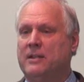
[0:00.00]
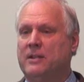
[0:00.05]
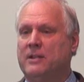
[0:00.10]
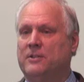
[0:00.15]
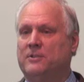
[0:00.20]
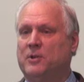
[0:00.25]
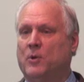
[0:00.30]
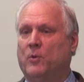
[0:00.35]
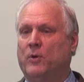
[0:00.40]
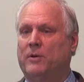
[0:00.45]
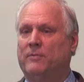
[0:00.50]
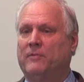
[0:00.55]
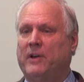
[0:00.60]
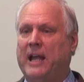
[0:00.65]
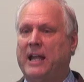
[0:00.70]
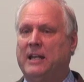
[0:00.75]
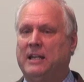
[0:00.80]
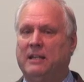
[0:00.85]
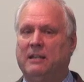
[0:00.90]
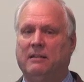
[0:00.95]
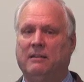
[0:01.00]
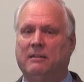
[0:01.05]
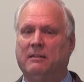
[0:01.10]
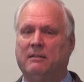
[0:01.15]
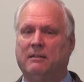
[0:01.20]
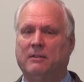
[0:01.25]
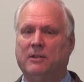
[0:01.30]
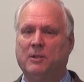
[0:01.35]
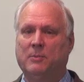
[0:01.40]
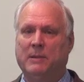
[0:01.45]
So we're inviting
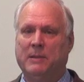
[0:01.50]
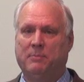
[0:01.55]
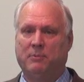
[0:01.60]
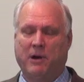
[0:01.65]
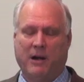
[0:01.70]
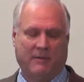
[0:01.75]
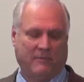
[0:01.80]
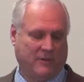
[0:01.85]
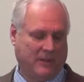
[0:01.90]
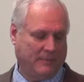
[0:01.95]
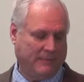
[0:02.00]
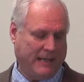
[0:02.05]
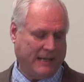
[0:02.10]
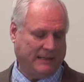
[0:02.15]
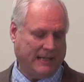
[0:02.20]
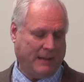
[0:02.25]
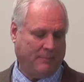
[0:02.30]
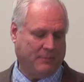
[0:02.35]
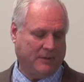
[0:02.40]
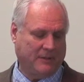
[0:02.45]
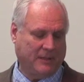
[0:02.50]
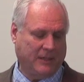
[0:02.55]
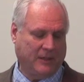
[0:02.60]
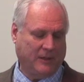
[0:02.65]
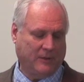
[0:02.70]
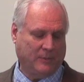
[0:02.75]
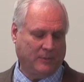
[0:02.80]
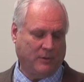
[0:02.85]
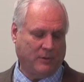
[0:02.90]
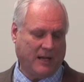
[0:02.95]
you to be prayerful about that
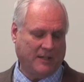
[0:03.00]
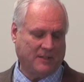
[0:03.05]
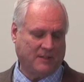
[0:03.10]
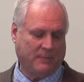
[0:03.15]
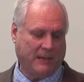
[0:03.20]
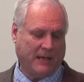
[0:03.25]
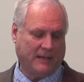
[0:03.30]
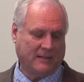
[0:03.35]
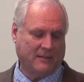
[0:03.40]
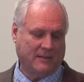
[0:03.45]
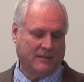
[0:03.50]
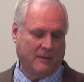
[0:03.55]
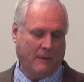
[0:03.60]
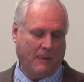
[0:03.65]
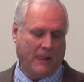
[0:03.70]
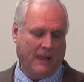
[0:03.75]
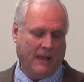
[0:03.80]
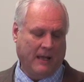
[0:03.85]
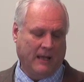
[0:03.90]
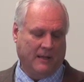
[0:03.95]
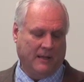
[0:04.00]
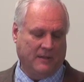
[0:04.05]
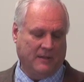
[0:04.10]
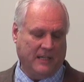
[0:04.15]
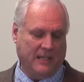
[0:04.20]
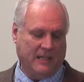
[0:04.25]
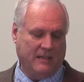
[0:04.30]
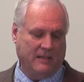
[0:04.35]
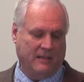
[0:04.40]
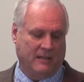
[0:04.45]
particular prospect.
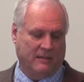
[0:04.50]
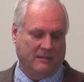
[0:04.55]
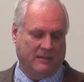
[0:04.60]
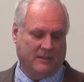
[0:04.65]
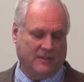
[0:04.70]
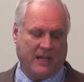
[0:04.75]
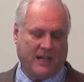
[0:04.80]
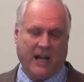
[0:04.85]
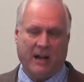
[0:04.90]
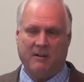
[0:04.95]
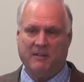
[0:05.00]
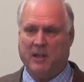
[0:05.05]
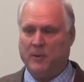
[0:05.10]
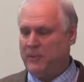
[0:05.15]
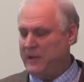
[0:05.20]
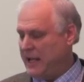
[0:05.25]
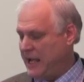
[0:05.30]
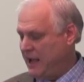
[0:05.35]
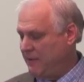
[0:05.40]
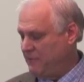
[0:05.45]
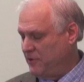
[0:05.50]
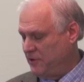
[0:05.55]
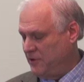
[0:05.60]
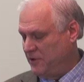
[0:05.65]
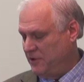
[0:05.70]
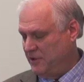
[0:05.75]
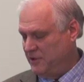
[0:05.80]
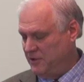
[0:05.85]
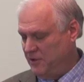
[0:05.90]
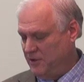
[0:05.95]
The desire that we have,
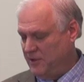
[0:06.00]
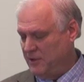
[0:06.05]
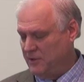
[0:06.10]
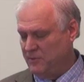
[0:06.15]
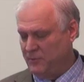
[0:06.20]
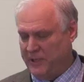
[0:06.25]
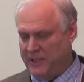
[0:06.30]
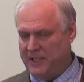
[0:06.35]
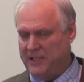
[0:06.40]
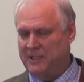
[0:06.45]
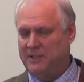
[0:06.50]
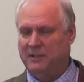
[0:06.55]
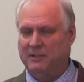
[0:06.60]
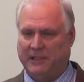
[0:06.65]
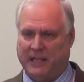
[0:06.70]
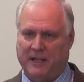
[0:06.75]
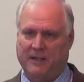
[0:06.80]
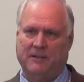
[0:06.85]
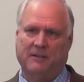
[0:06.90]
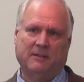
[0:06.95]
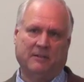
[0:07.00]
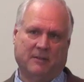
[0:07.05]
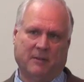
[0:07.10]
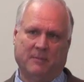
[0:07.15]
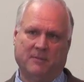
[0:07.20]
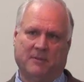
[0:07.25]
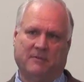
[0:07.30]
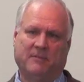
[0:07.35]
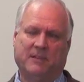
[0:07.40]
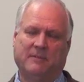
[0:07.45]
you can read it in the letter in
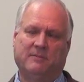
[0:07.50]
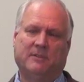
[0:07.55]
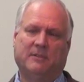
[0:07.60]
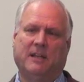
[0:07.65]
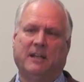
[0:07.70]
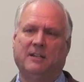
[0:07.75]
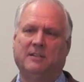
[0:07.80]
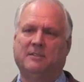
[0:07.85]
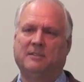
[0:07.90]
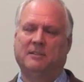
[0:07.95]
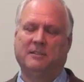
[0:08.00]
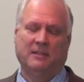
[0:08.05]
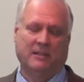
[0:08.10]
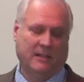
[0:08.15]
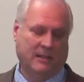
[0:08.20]
terms of the invitation.